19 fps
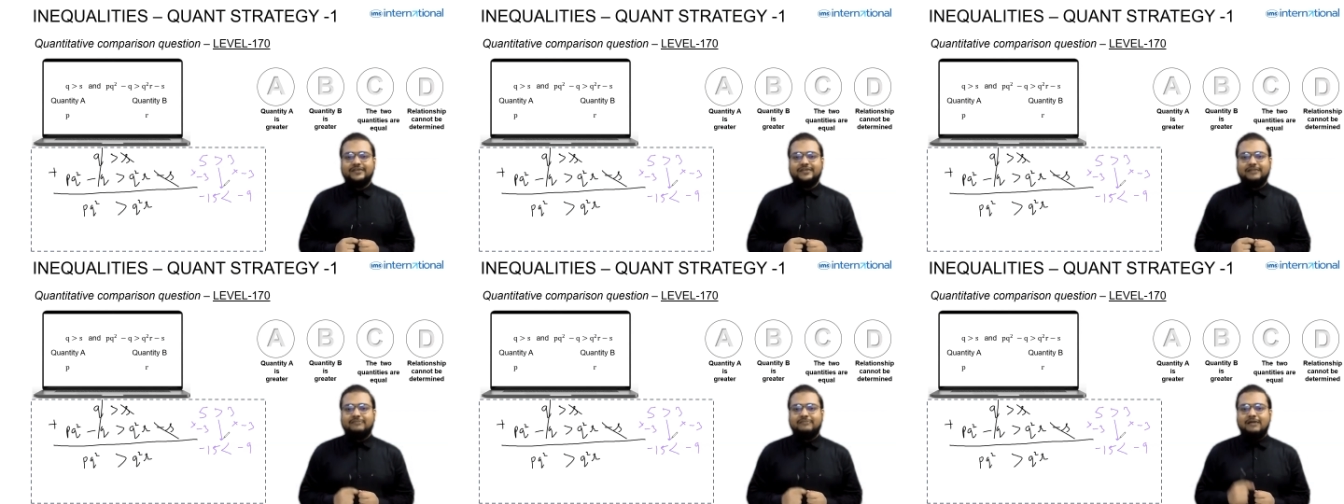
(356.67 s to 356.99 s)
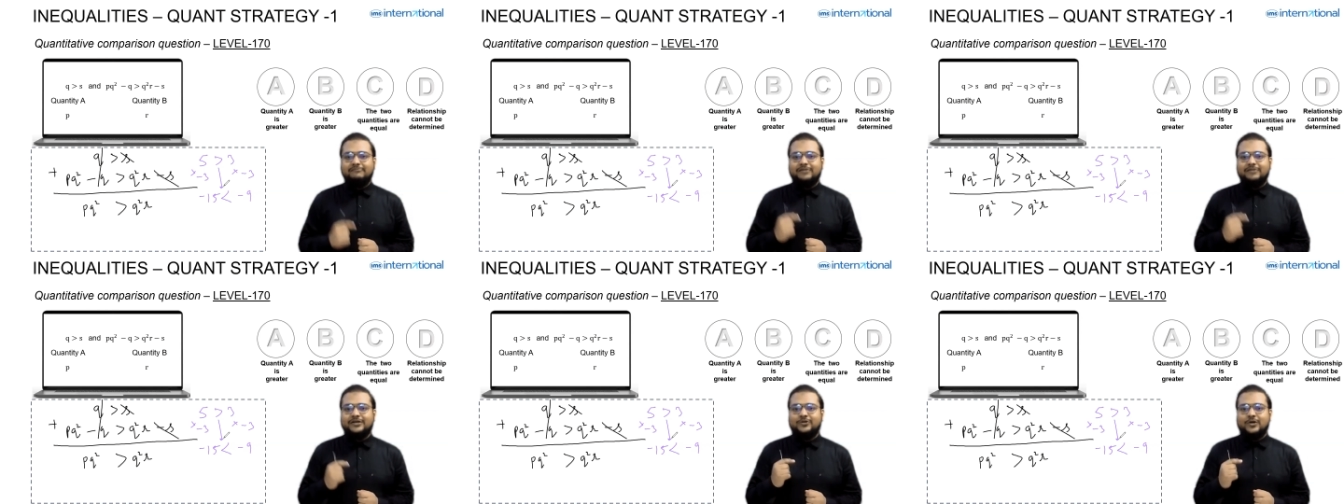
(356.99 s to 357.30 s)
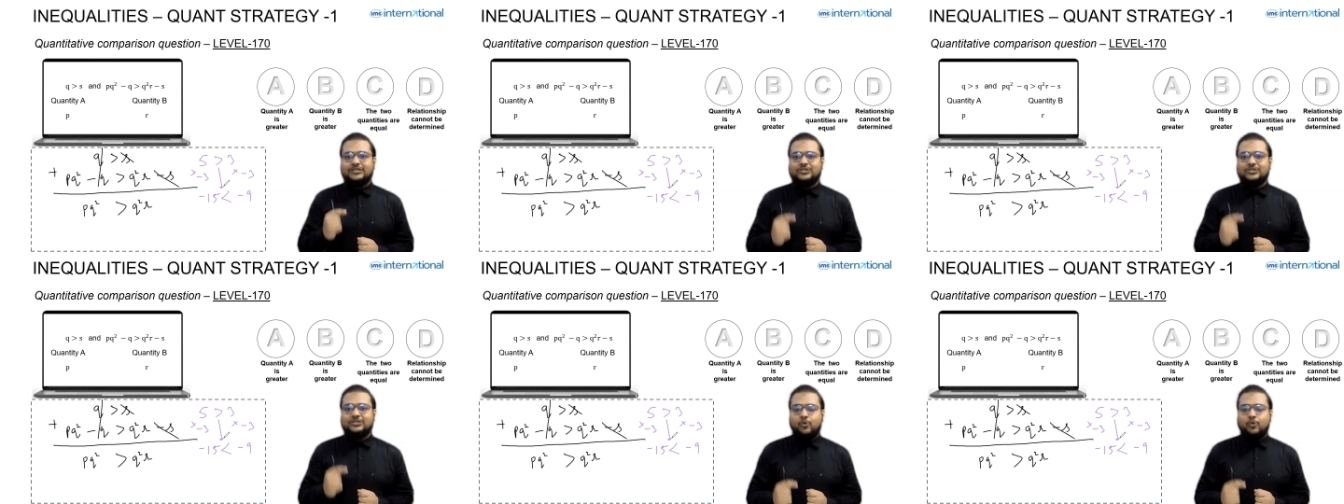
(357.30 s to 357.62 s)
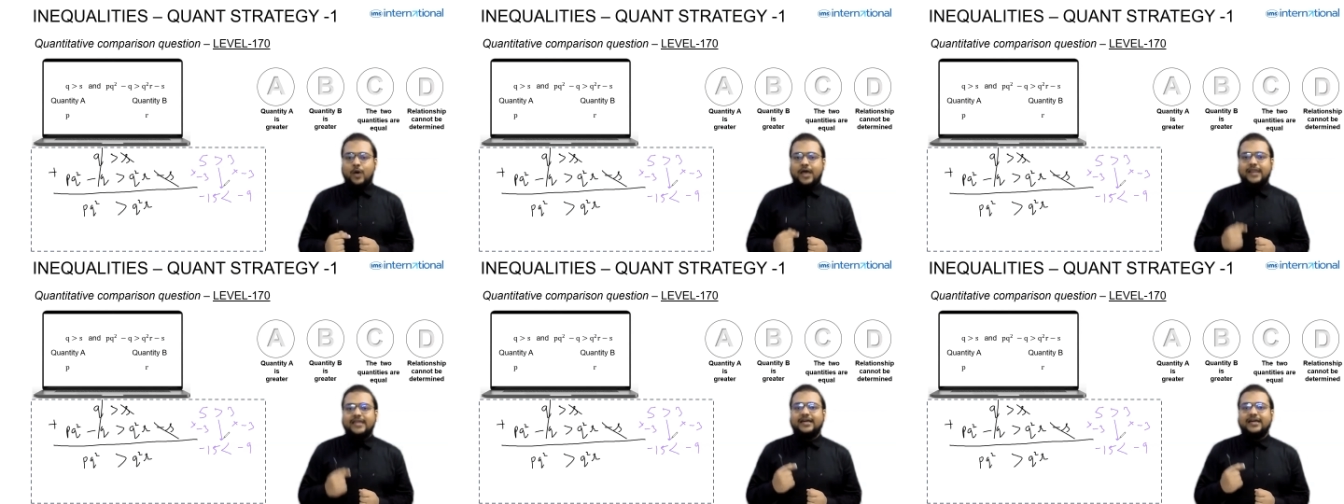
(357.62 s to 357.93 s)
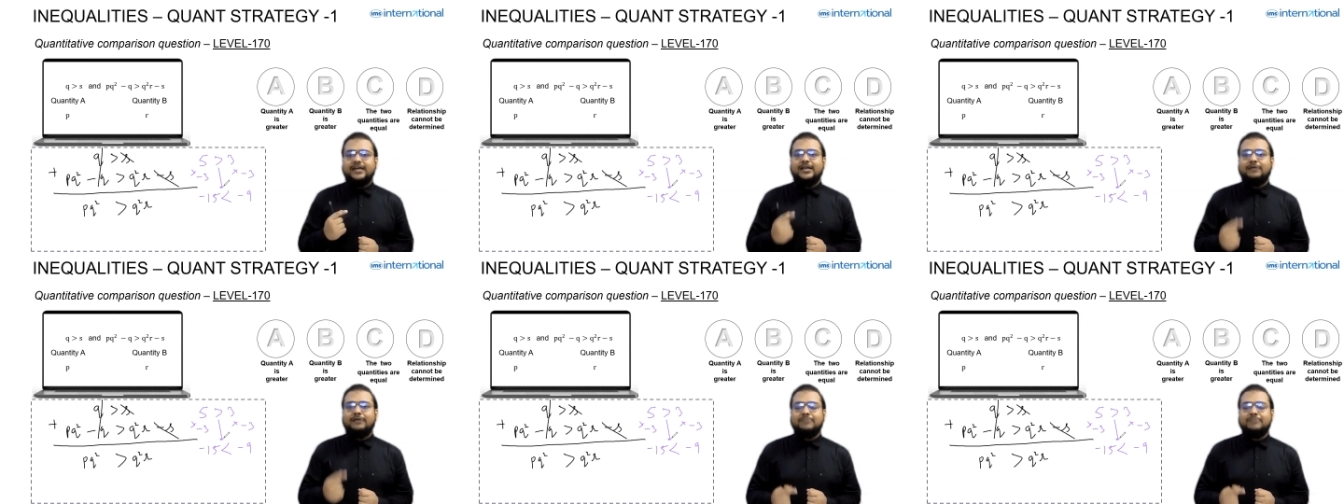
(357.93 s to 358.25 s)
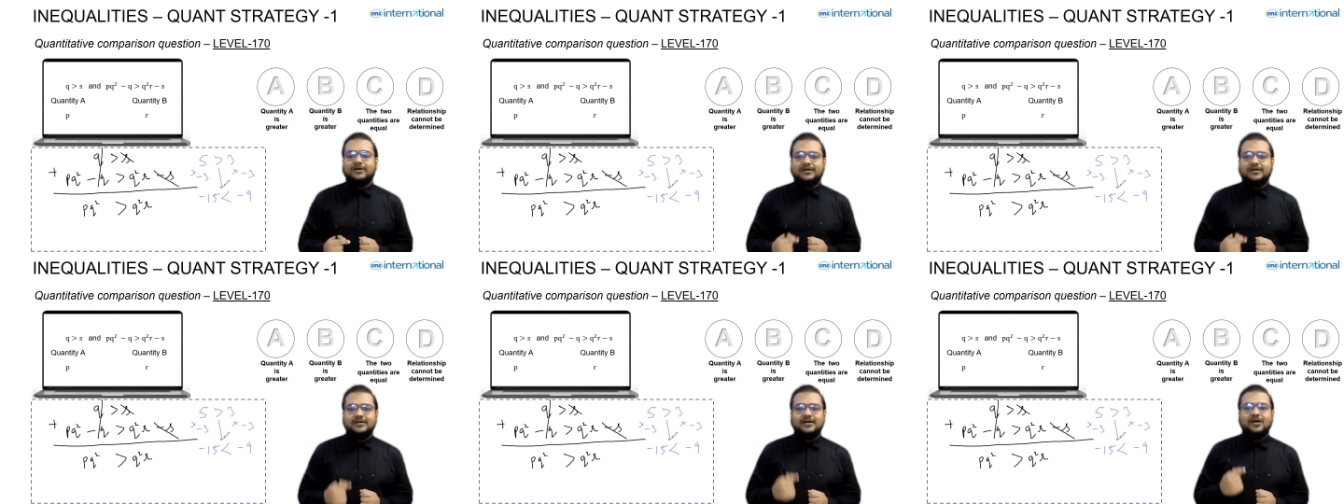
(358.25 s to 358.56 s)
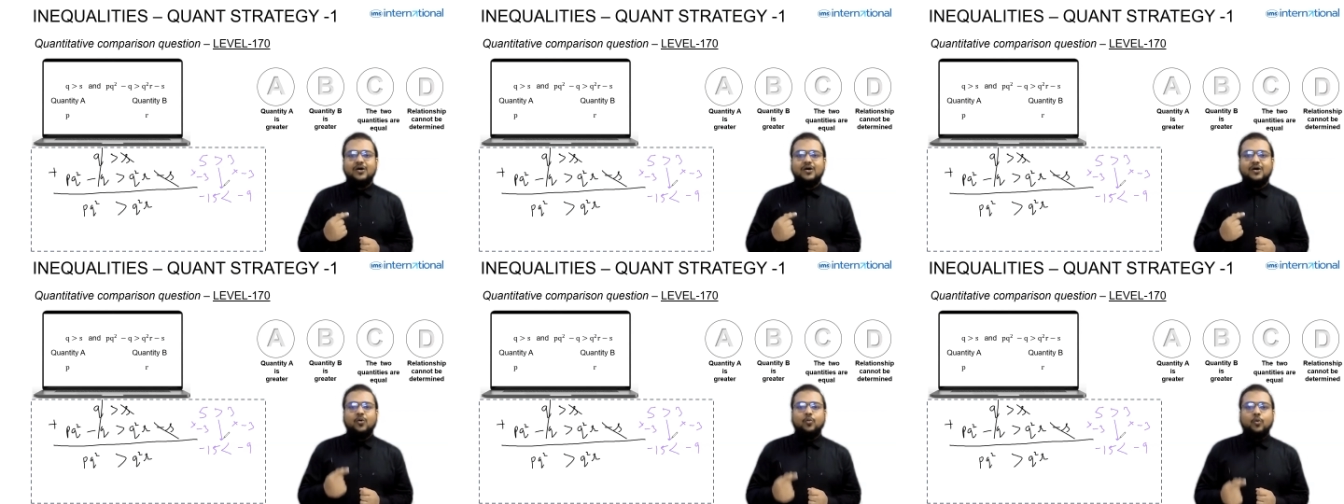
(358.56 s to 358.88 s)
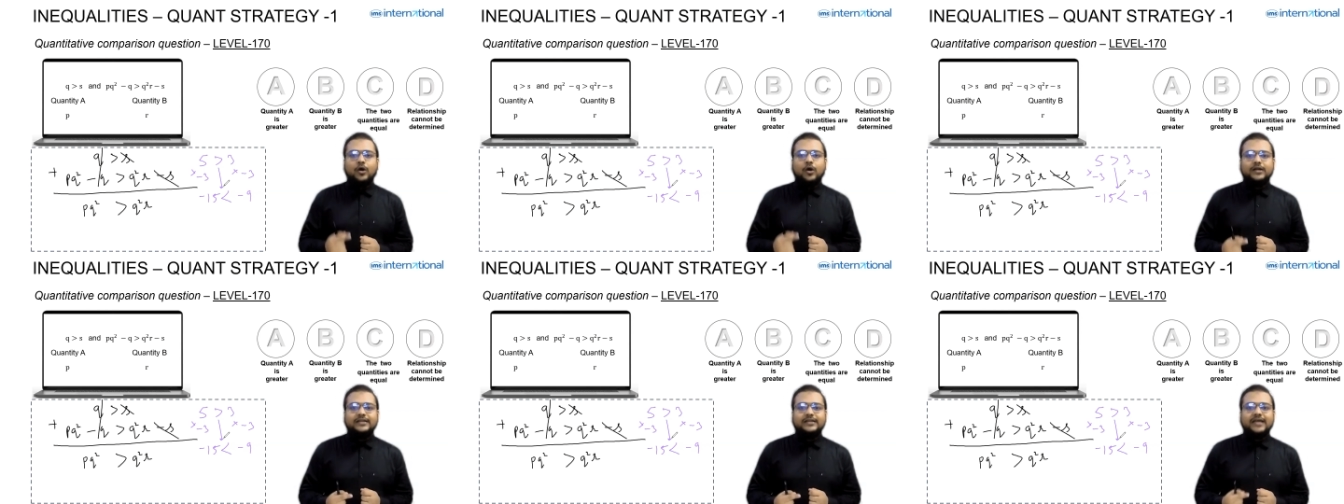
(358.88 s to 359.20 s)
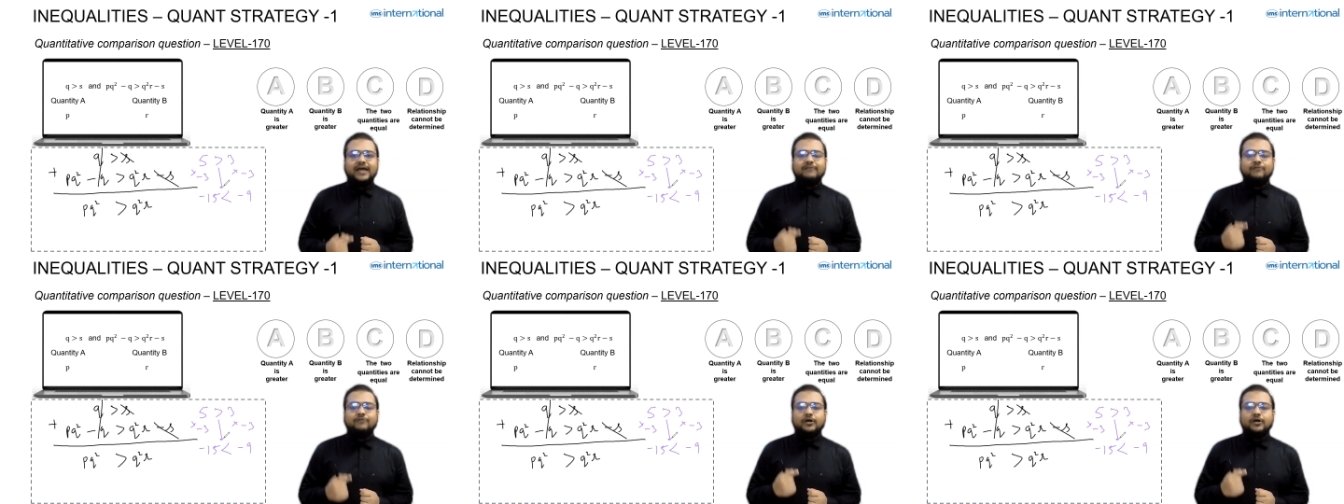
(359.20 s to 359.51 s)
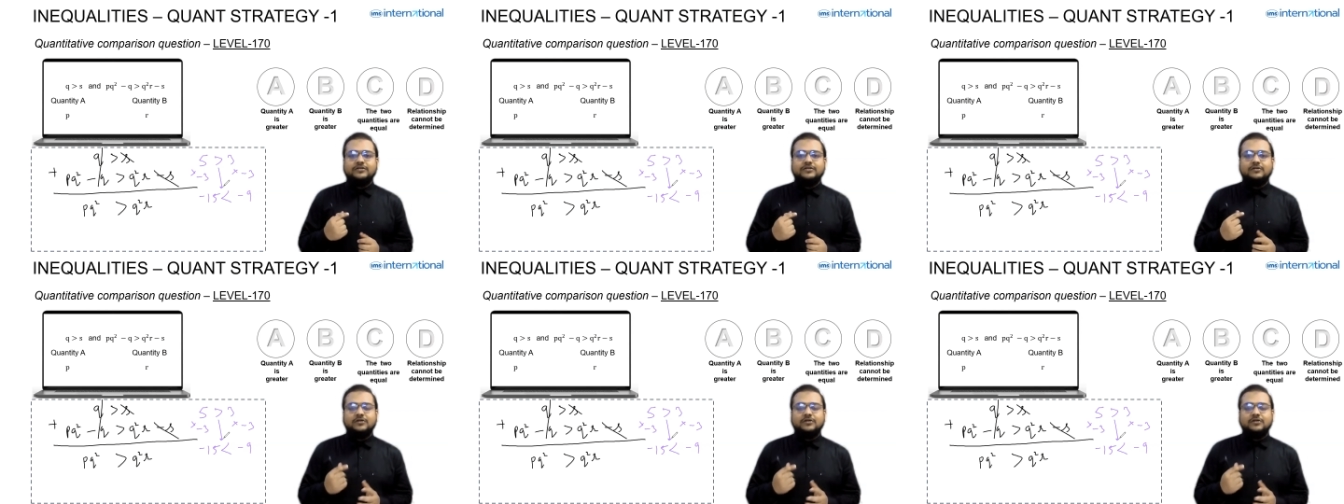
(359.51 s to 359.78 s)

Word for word: Remember, you are squaring a number. What, can, what